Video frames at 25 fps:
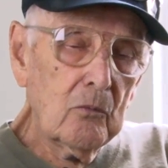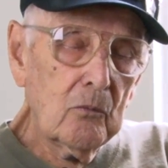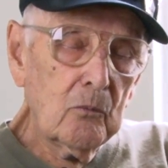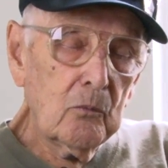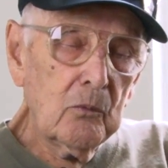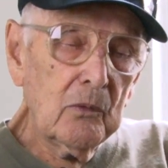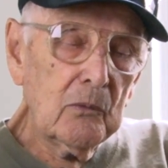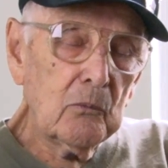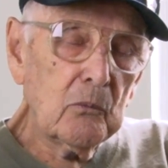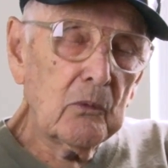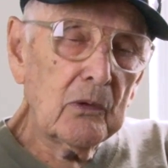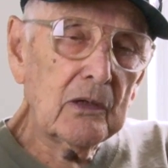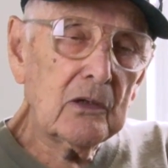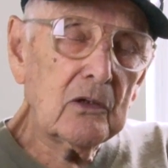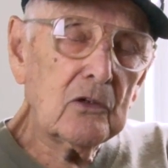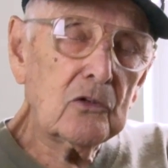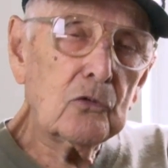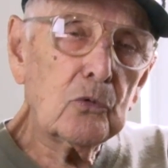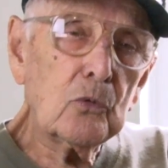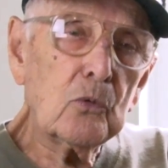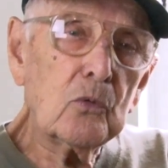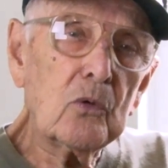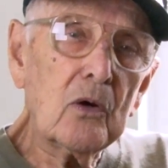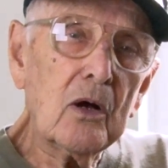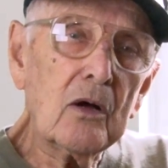we went
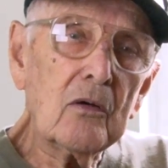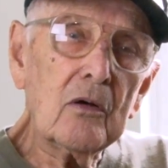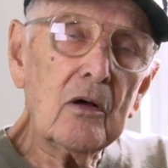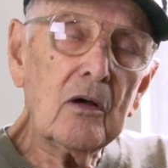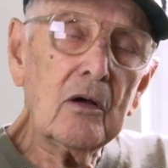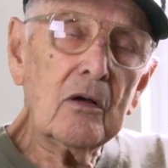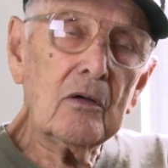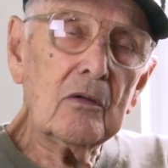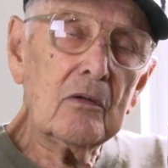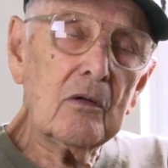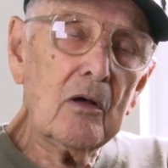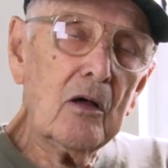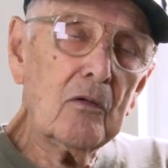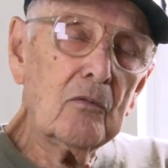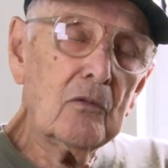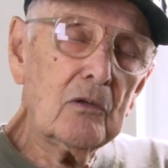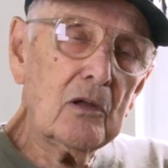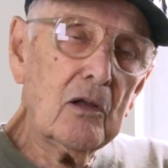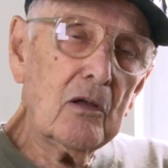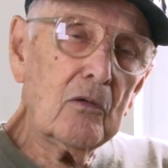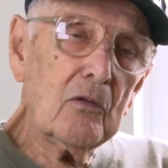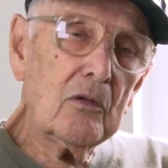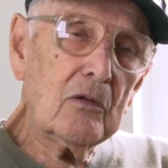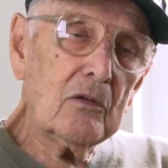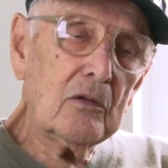into
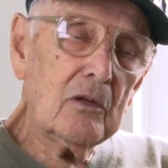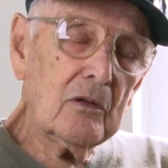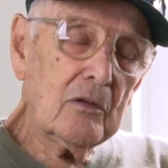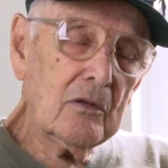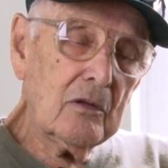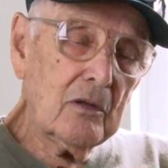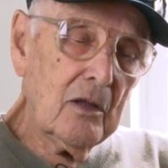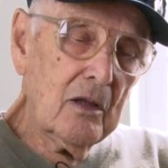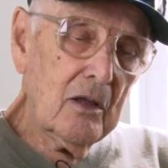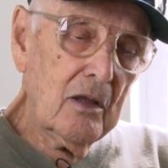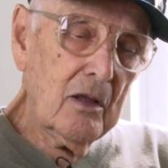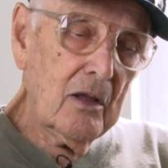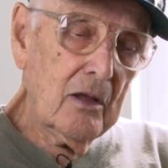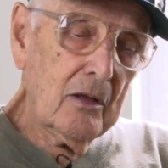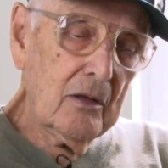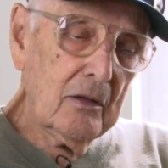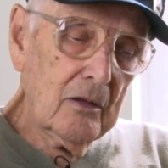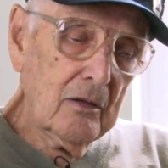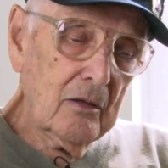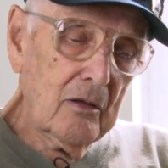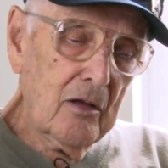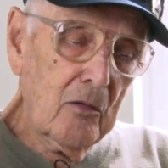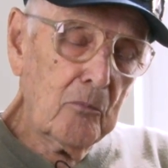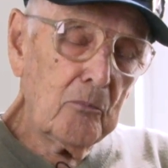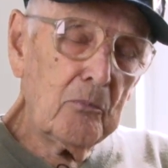a
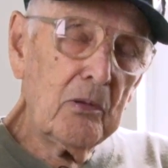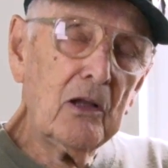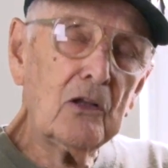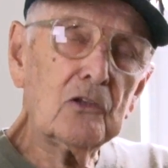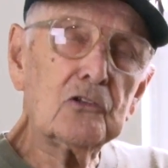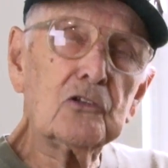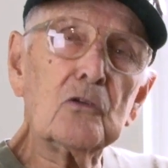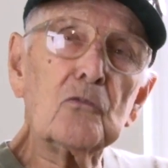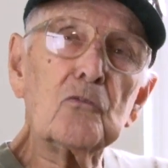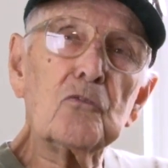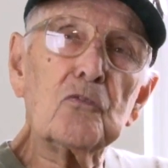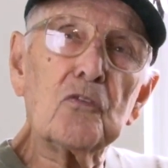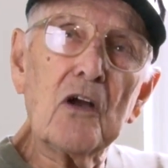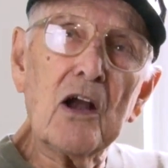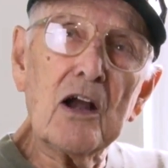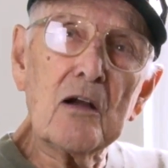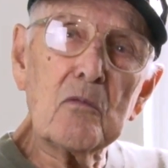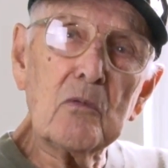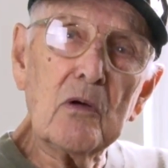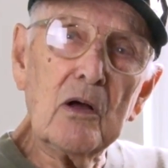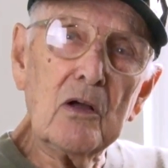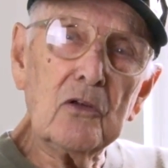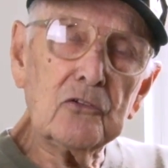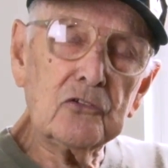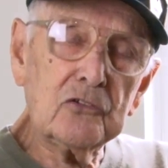Belgian
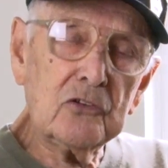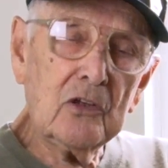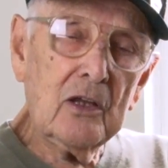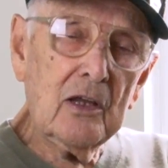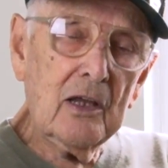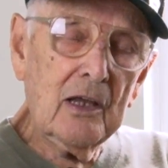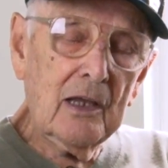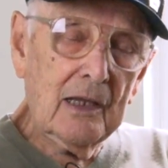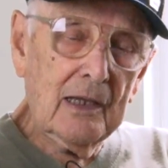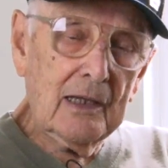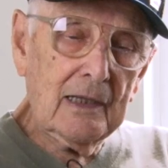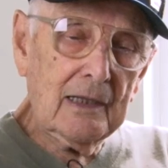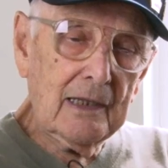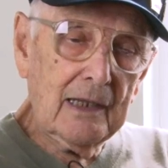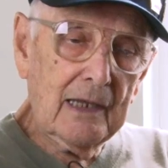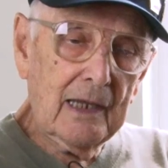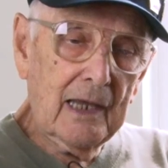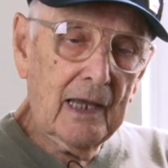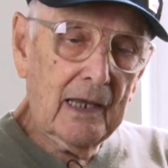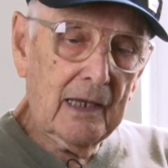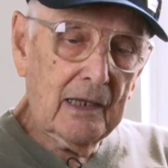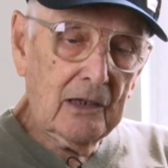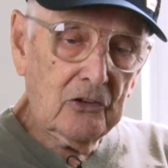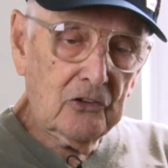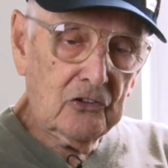farmhouse in
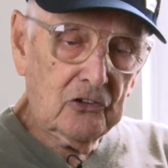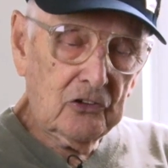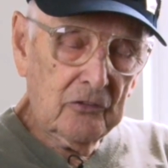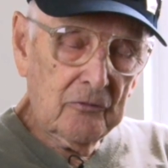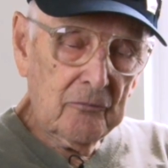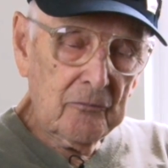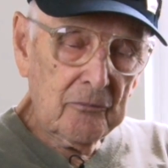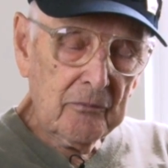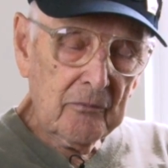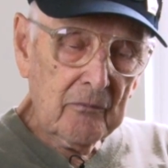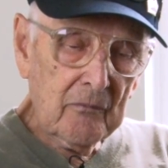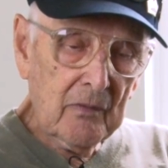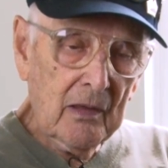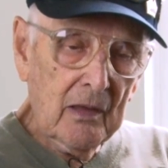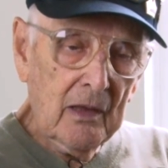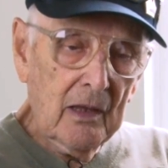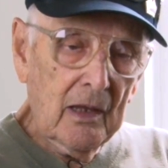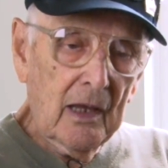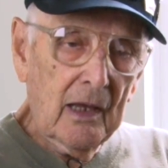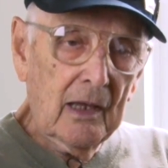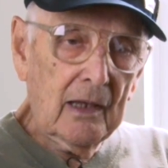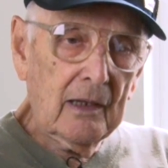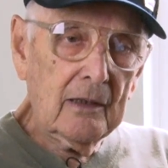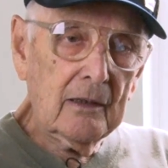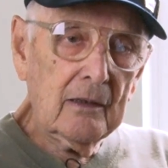Liège.
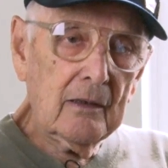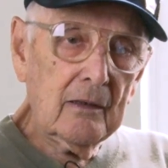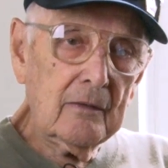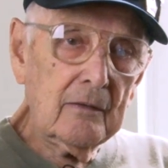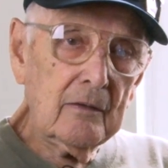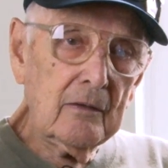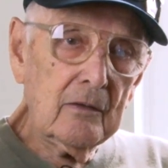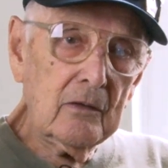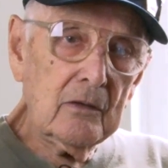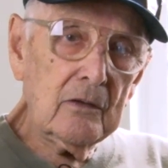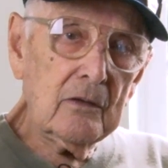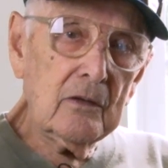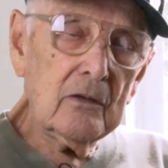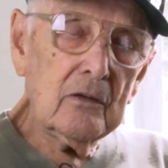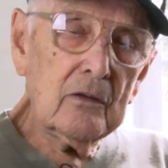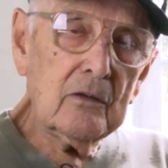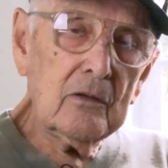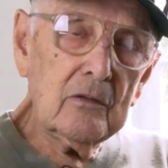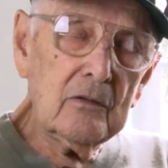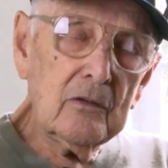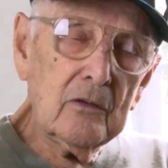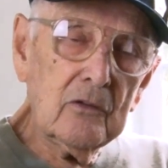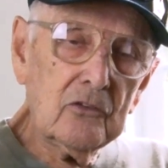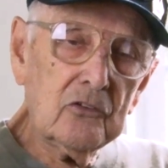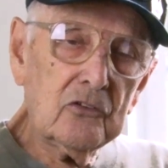And
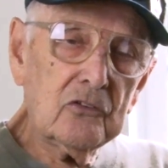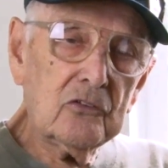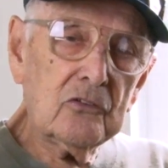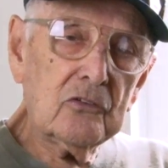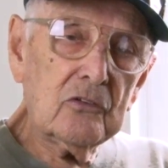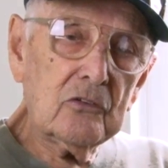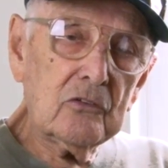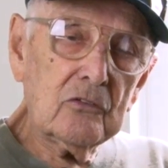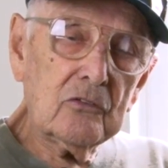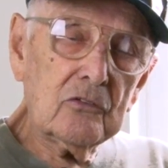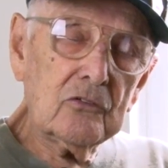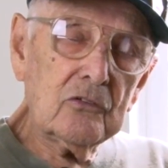this